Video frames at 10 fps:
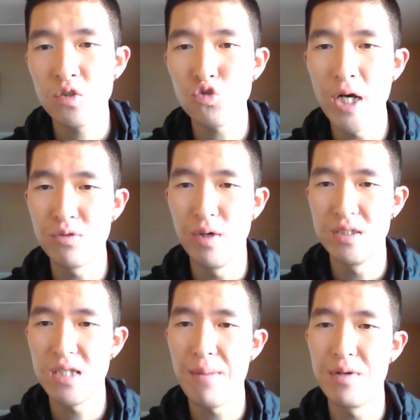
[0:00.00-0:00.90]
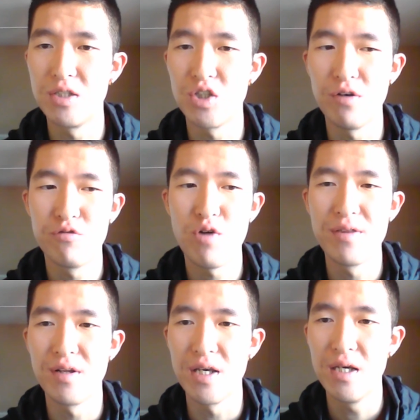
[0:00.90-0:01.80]
Try to establish a
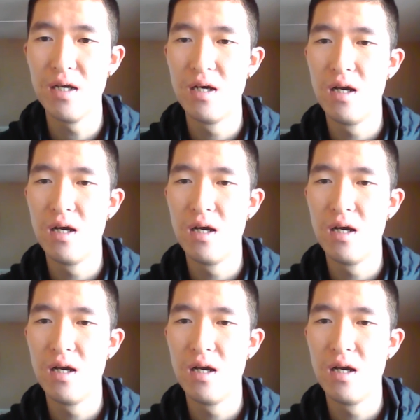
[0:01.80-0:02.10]
friendly,